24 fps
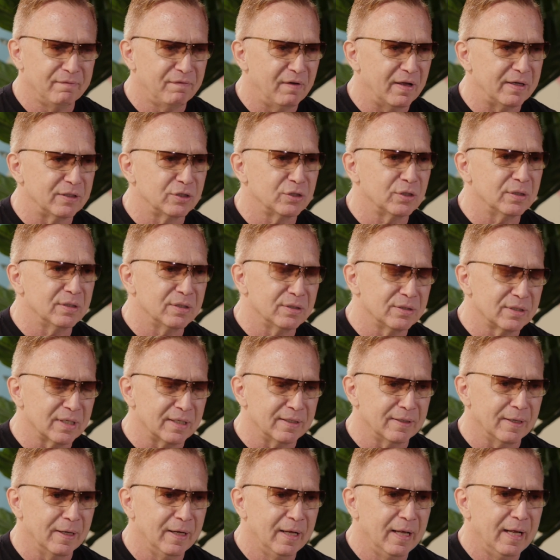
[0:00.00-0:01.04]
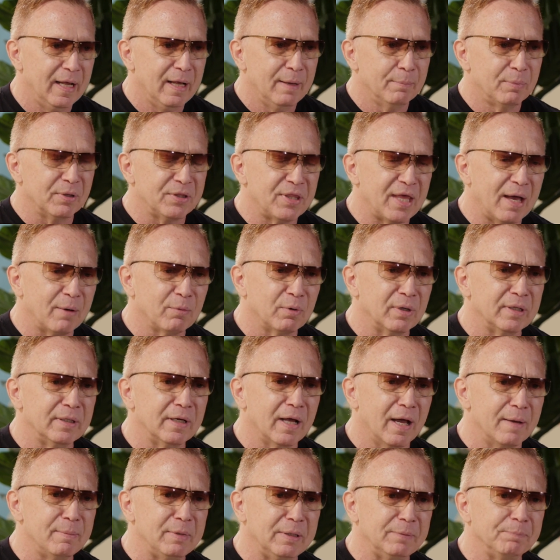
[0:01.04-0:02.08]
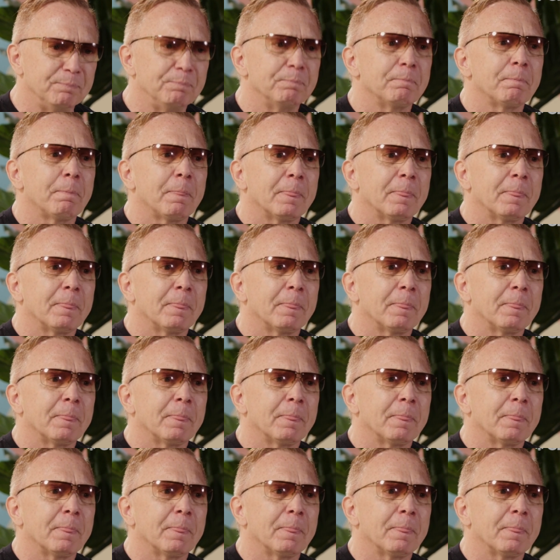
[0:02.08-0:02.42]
fetishes, but that one, I mean,